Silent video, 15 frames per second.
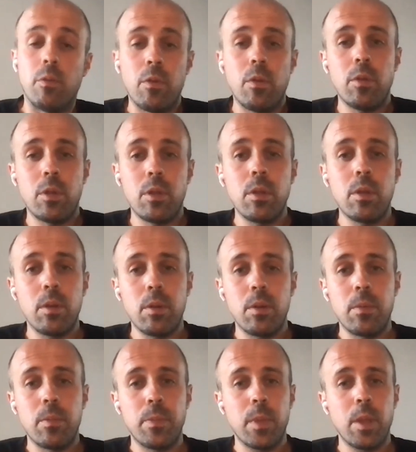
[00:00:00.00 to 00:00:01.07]
first
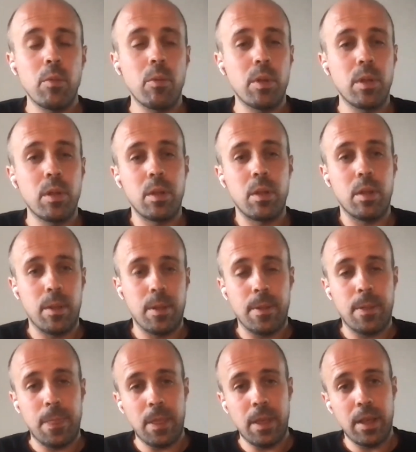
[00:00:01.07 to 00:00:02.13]
it was
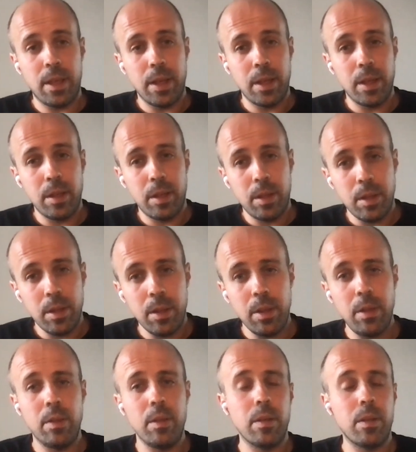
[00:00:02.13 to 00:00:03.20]
the
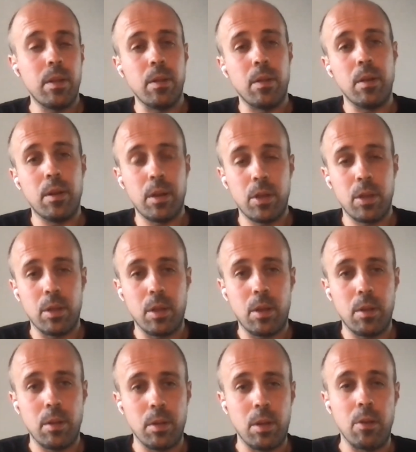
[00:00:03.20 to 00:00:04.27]
easiest integration
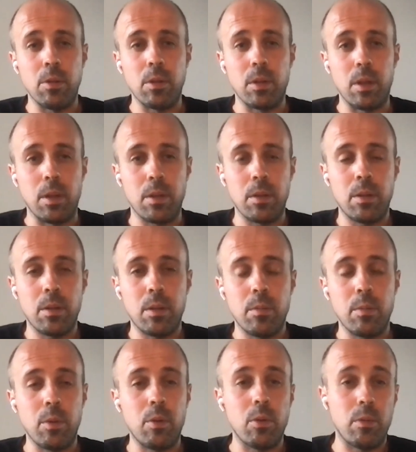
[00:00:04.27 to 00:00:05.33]
in Autotest
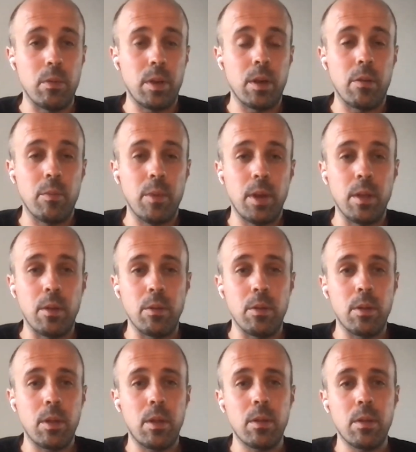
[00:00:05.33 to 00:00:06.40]
because we have many
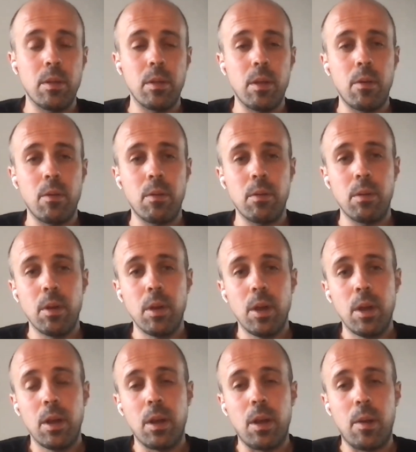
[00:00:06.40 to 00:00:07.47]
Autotests in our
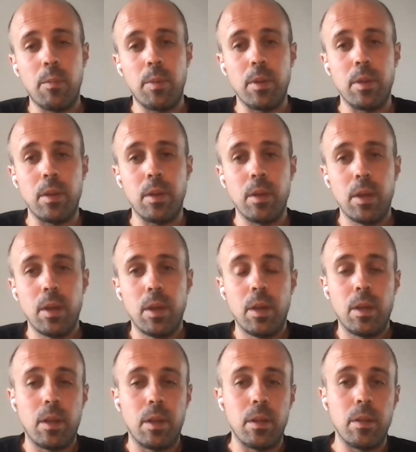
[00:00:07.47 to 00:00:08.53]
company
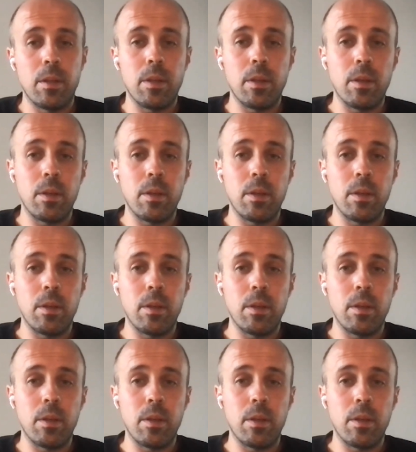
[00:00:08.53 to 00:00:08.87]
and